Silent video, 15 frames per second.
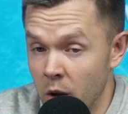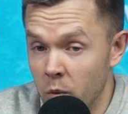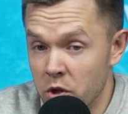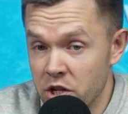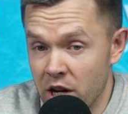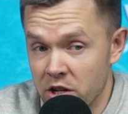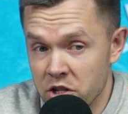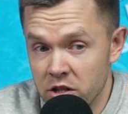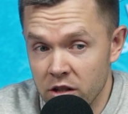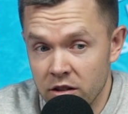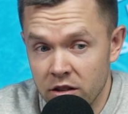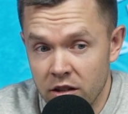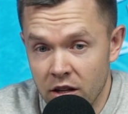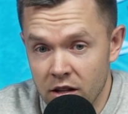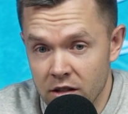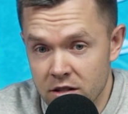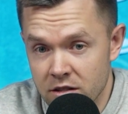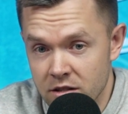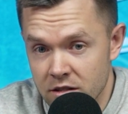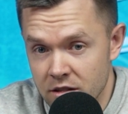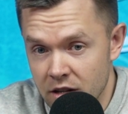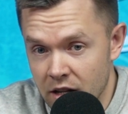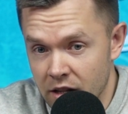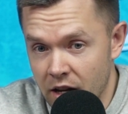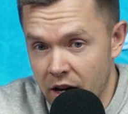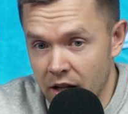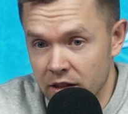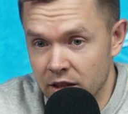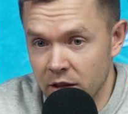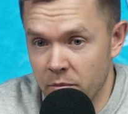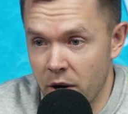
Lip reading: which actually tells a lot